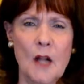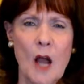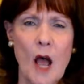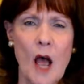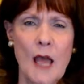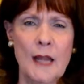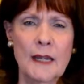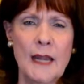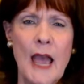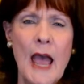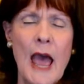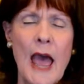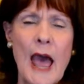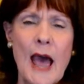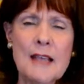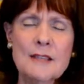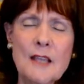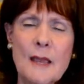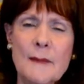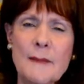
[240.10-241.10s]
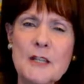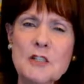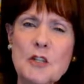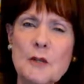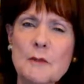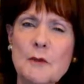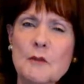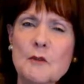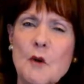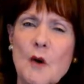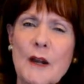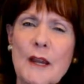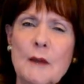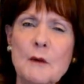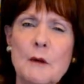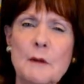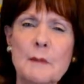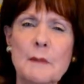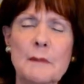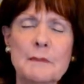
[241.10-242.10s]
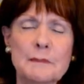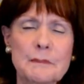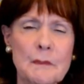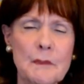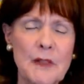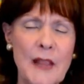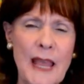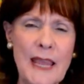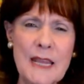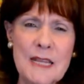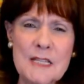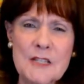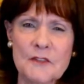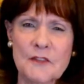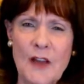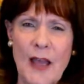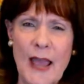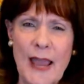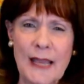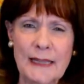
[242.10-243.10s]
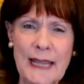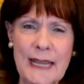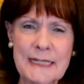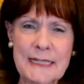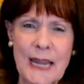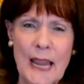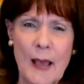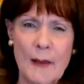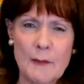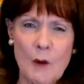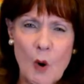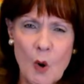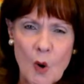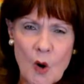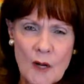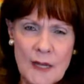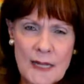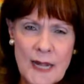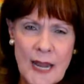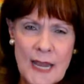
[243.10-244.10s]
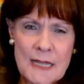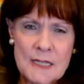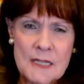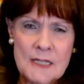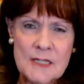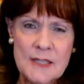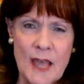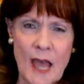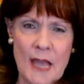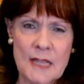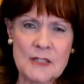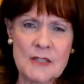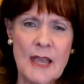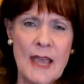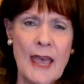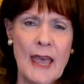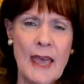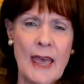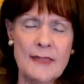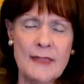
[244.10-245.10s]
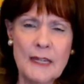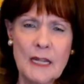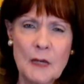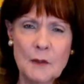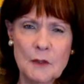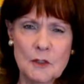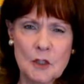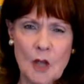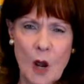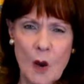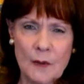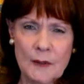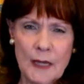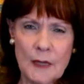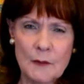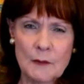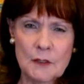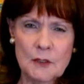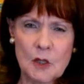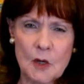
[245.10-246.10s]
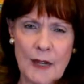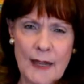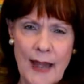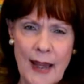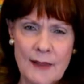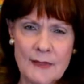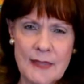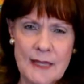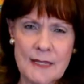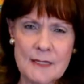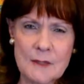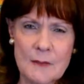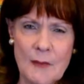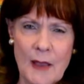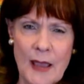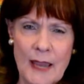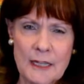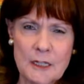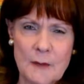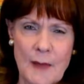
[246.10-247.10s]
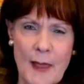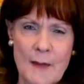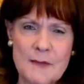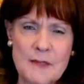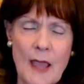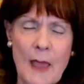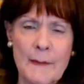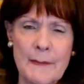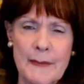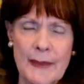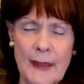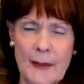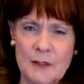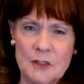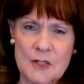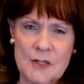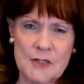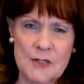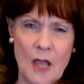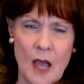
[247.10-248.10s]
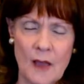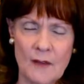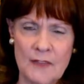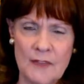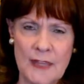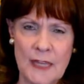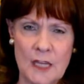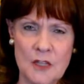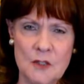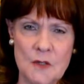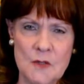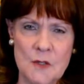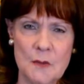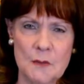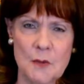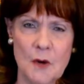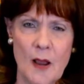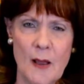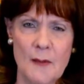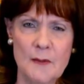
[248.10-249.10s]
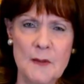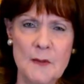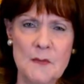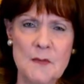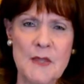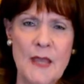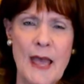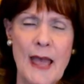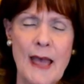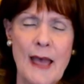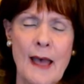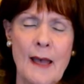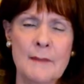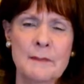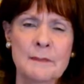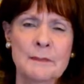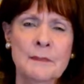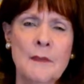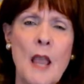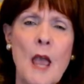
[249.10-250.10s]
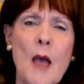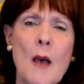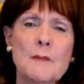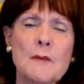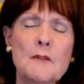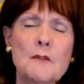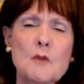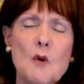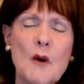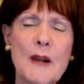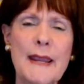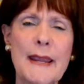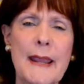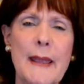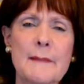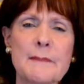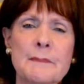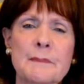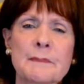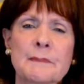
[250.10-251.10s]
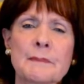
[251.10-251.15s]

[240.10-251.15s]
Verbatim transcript: on. As I mentioned before, he would play his violin to help organize his thoughts. Then he would go and he would create these mind maps and be able to solve the issues and problems um, before him.